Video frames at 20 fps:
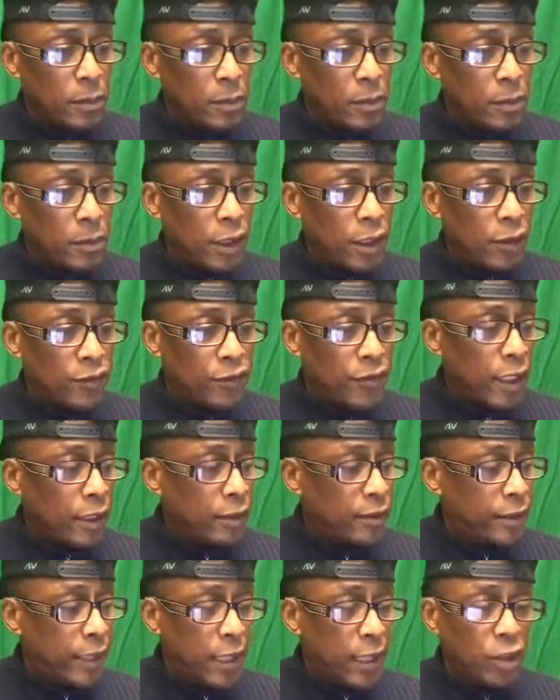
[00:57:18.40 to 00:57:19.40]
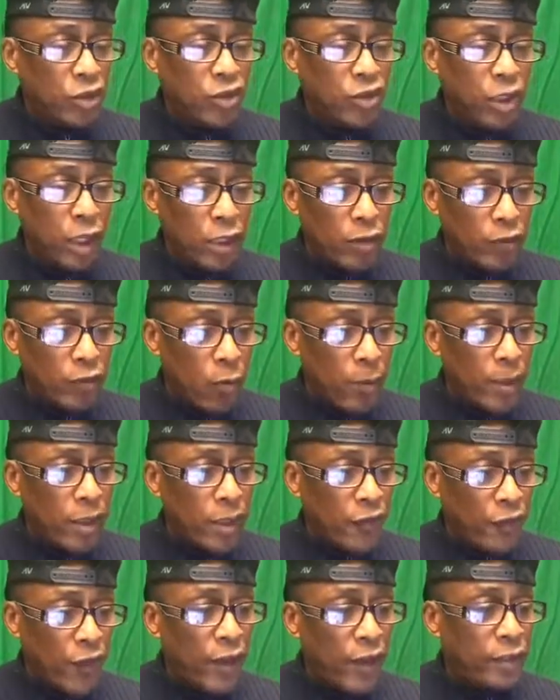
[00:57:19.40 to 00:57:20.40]
the think tank, the study group, and
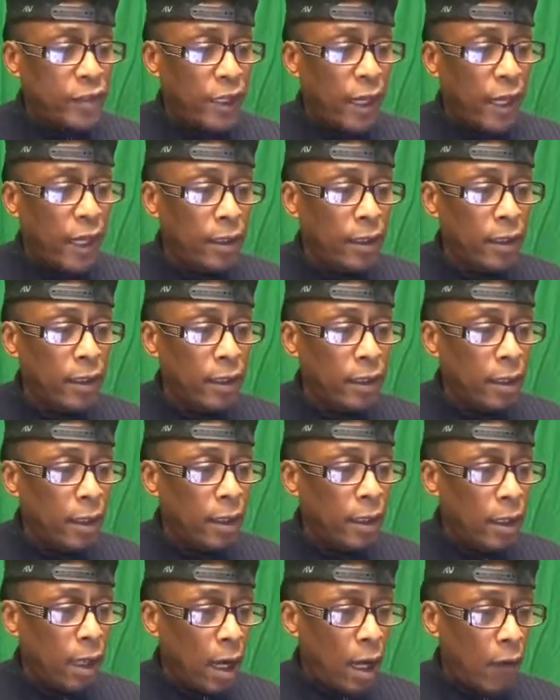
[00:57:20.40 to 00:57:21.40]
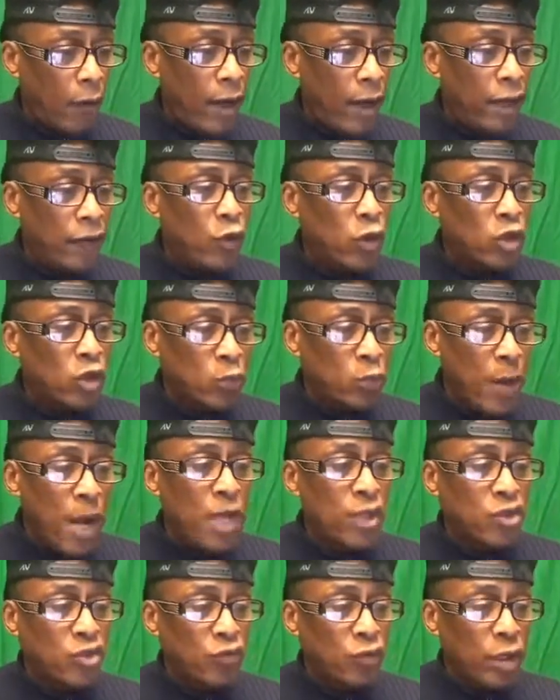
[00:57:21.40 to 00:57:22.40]
the think tank, all right, if you're
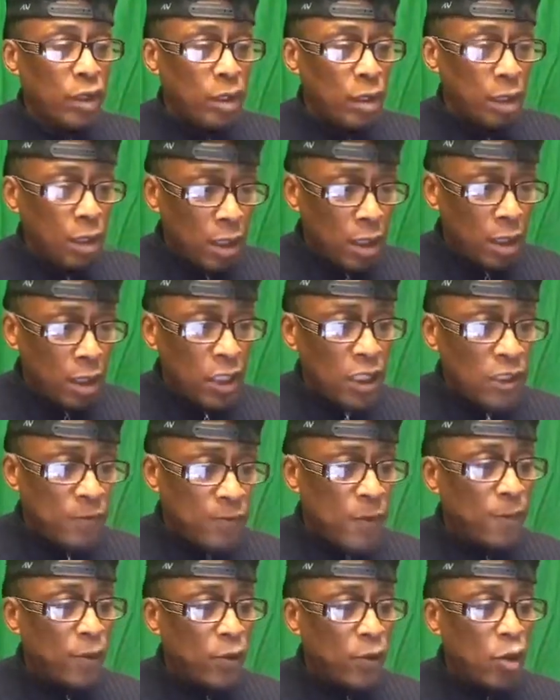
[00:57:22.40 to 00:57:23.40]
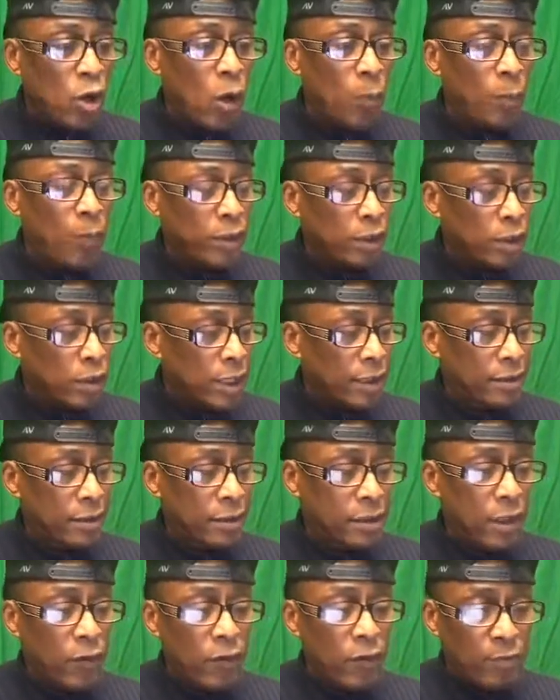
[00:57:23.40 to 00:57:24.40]
sponsoring these people and y'all put the
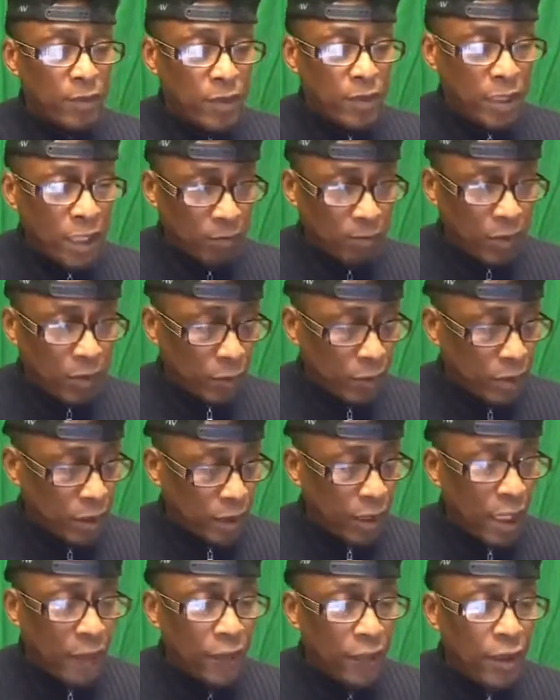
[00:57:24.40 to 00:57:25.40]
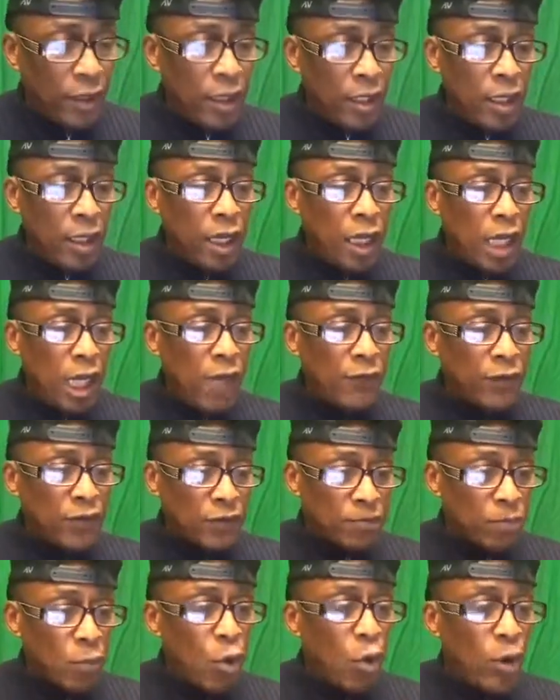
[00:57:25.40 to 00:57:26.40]
necessary people together, if
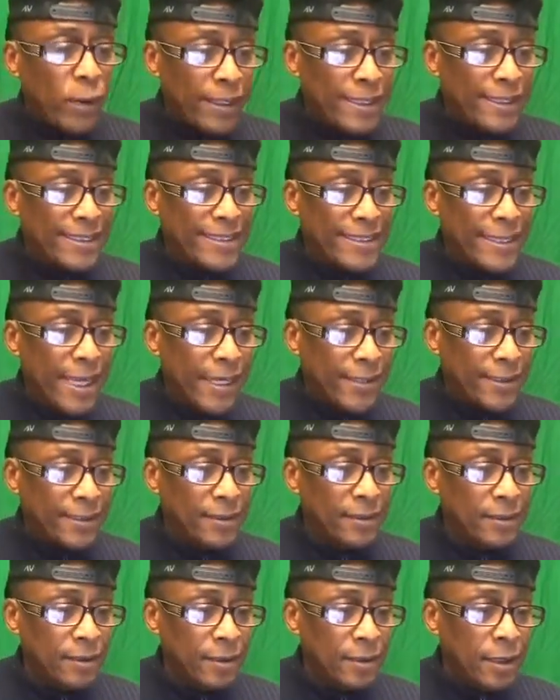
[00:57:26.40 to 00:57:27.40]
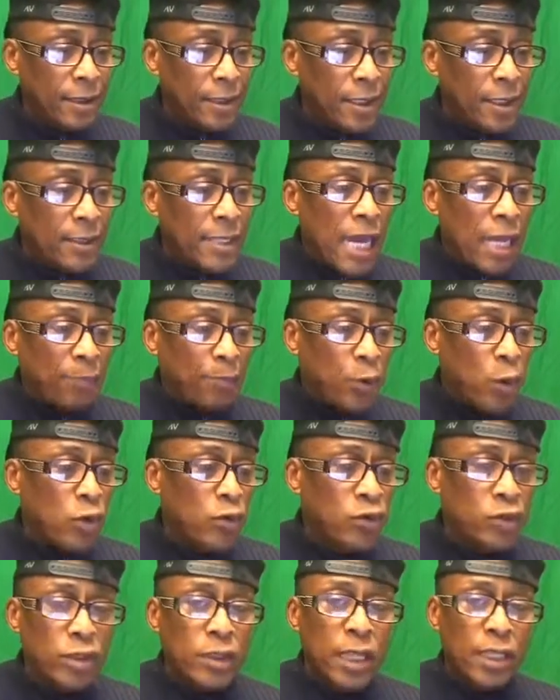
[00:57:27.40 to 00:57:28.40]
it's more than 6, that
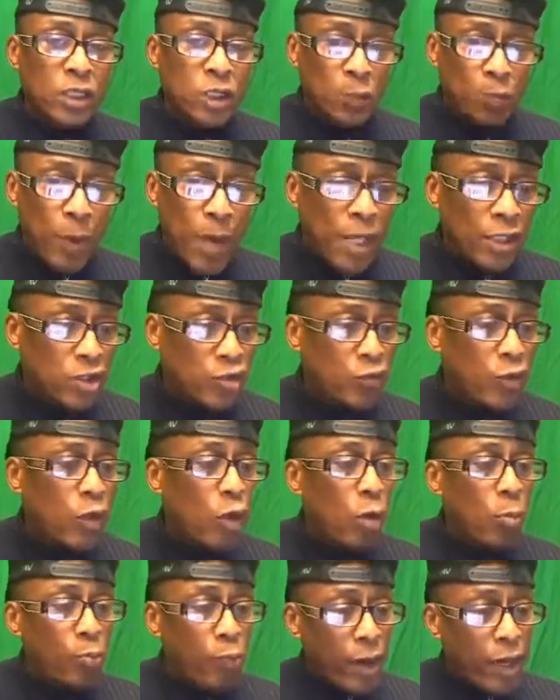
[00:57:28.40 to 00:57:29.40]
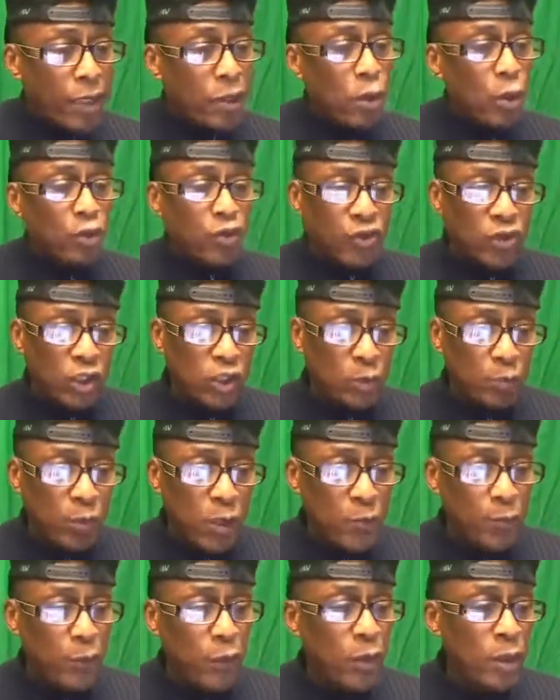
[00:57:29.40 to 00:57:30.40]
person that's sponsoring or bringing those 6
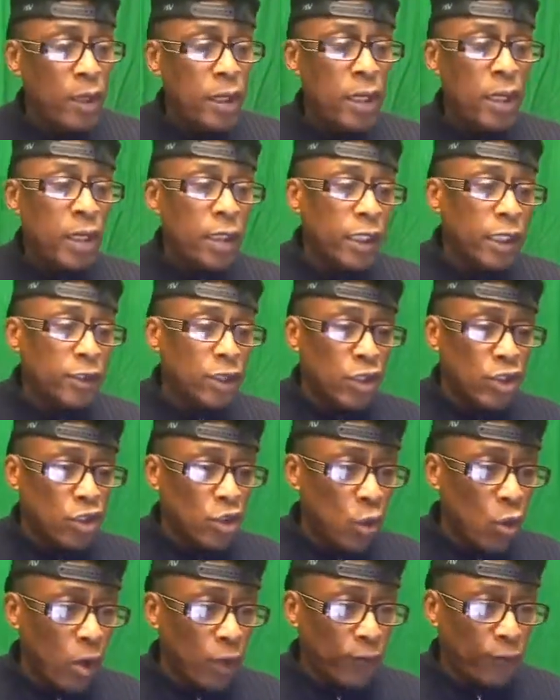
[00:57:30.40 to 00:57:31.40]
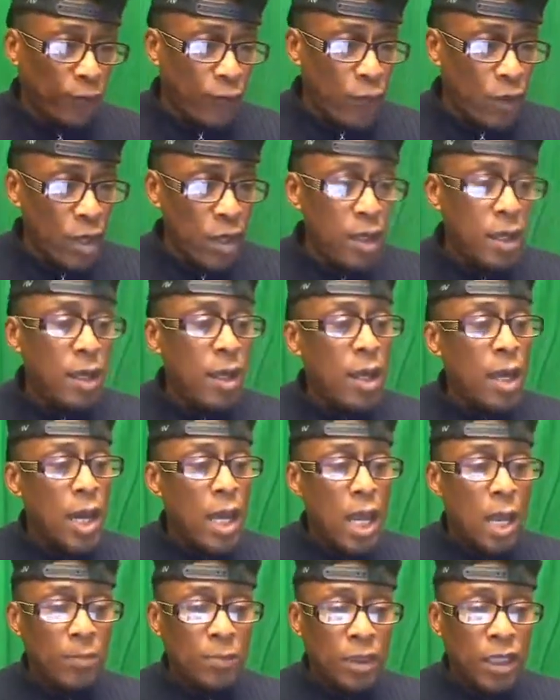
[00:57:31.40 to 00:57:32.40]
people get to join free,
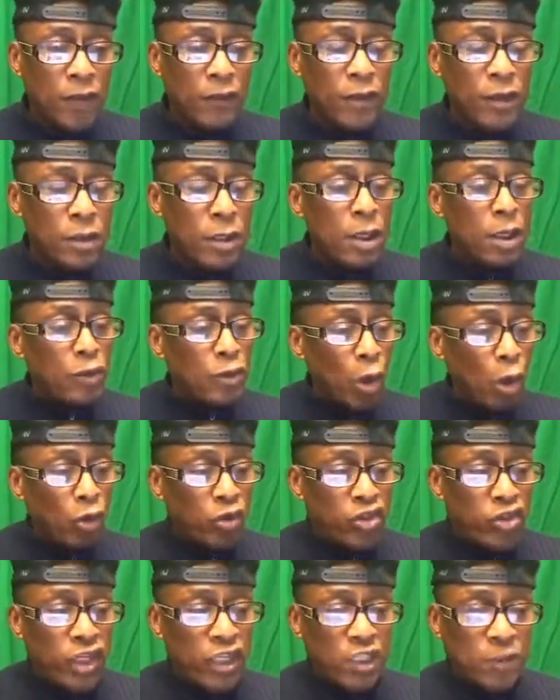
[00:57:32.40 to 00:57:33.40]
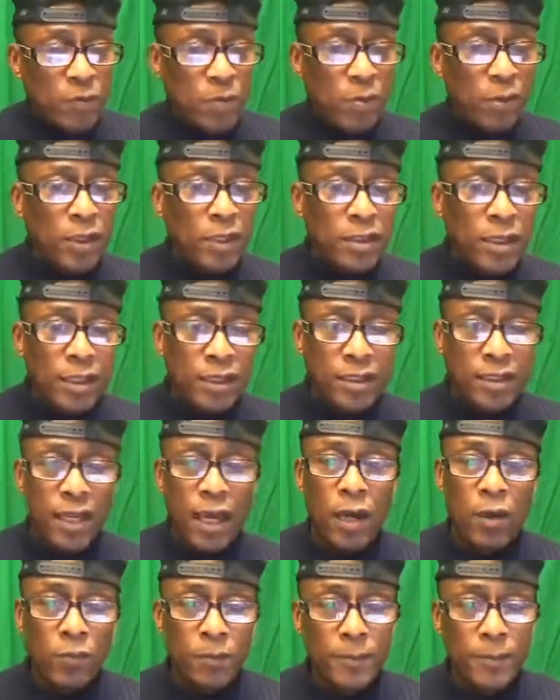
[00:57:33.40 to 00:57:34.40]
and I'm giving those 6 people a
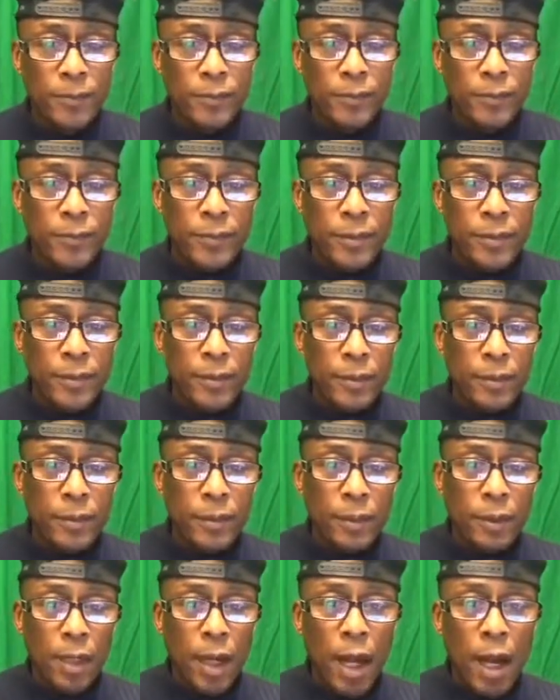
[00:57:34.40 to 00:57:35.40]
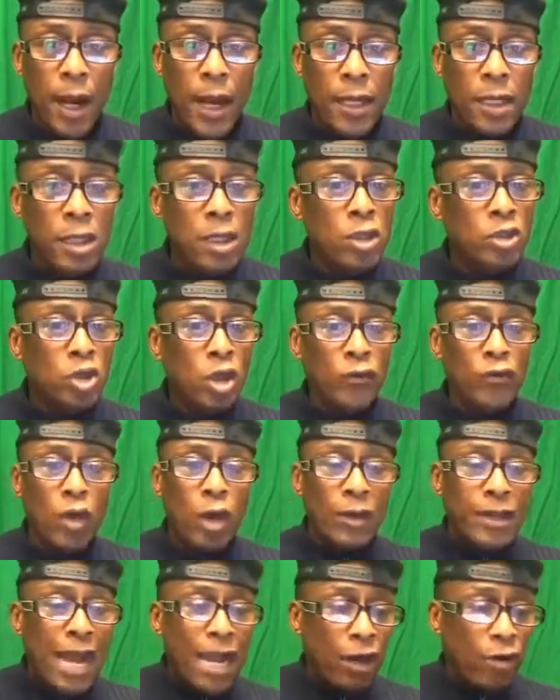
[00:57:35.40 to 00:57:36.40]
discount. All right? So if
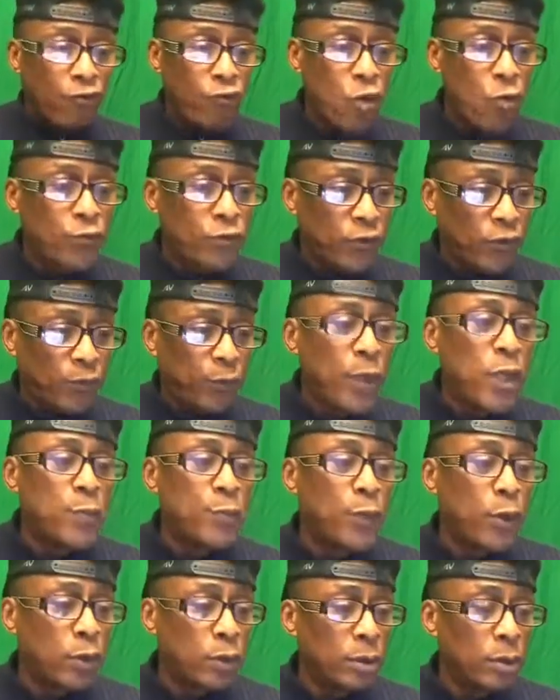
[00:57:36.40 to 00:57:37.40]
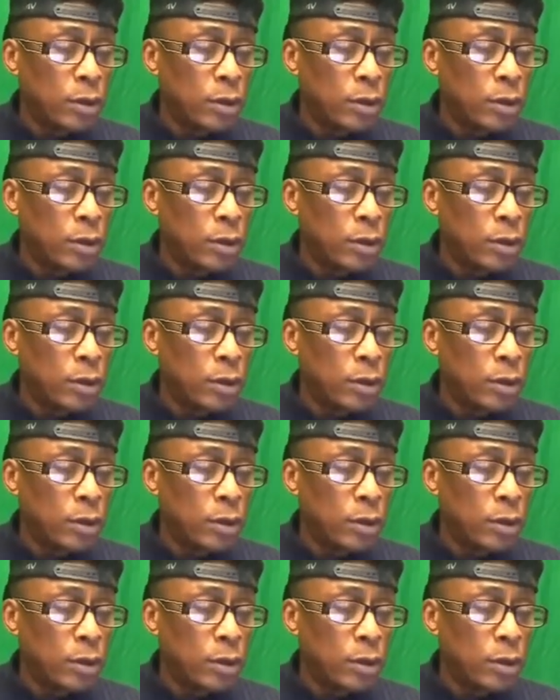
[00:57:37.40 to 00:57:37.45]
y'all got groups of people